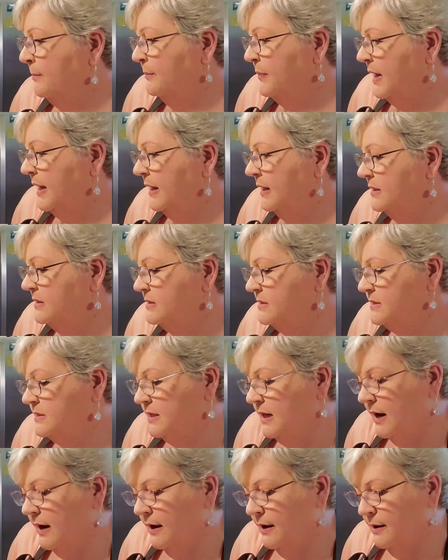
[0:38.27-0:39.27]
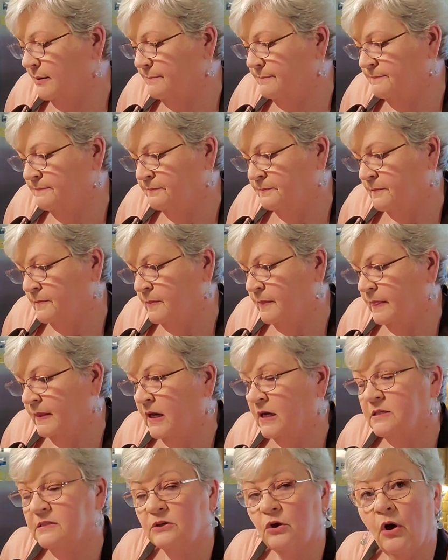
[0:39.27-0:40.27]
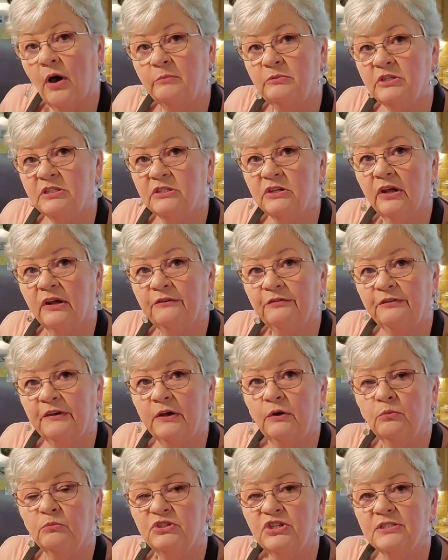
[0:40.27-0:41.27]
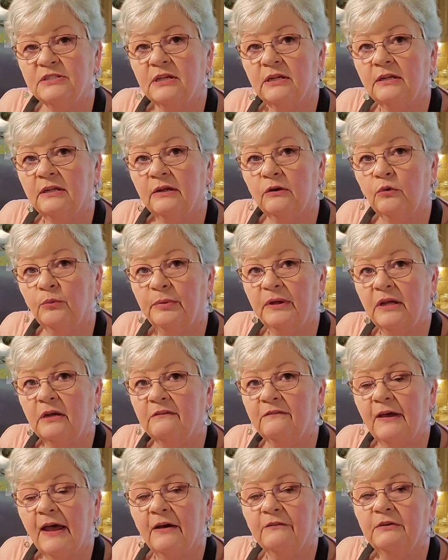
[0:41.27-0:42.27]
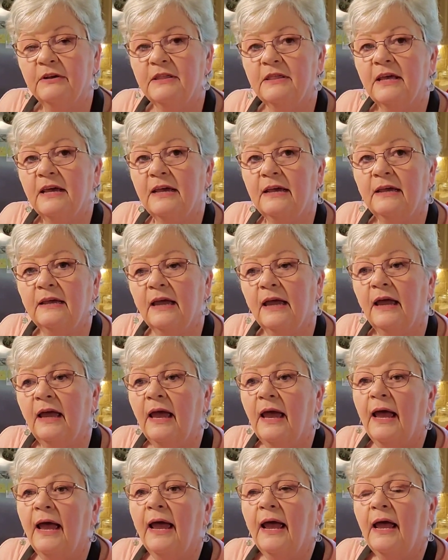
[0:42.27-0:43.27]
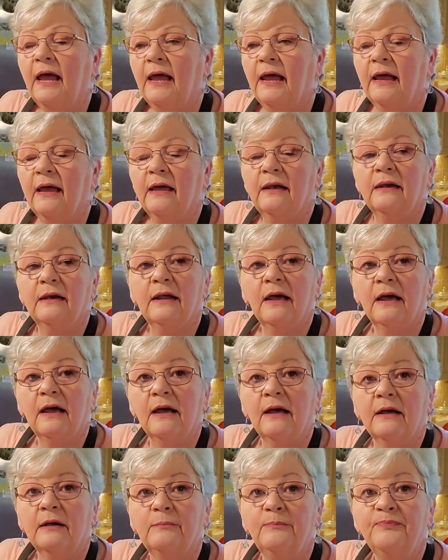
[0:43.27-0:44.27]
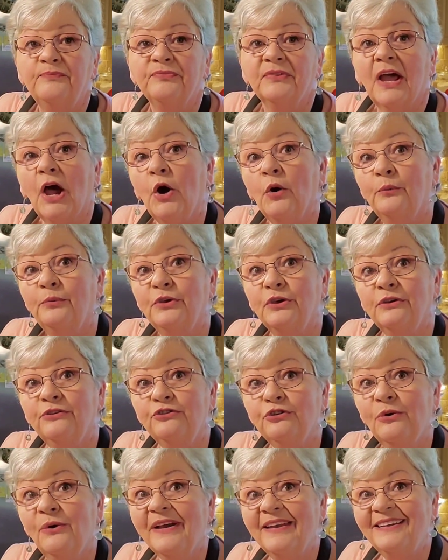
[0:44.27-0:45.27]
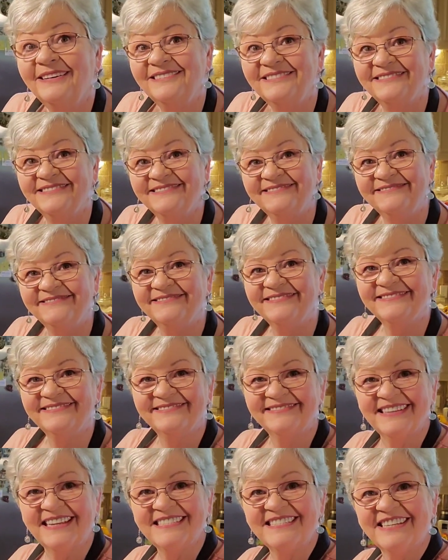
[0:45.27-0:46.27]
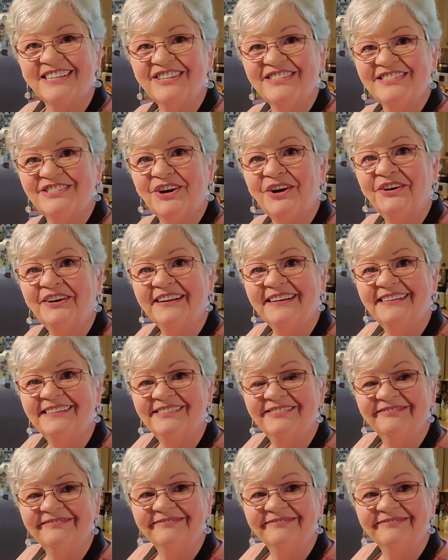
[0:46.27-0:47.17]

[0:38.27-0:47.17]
But so I'm just going to film just a little bit of everything, and I hope you enjoy. Let's get started.